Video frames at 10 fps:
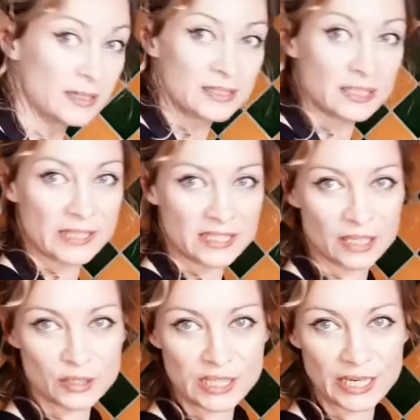So they're
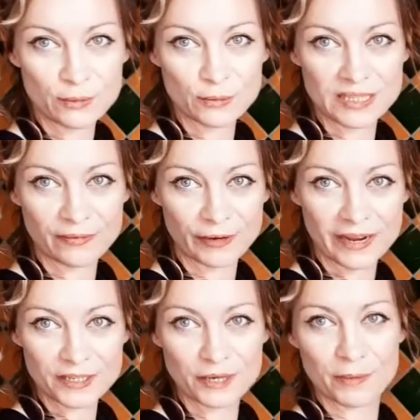totally cruelty free,
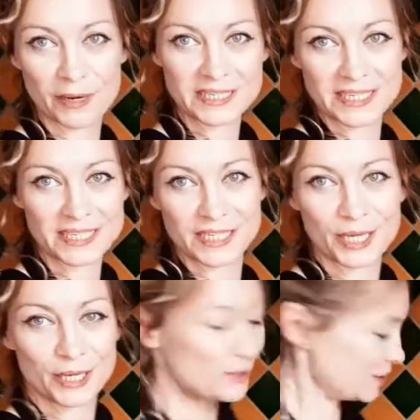I don't mind eating those.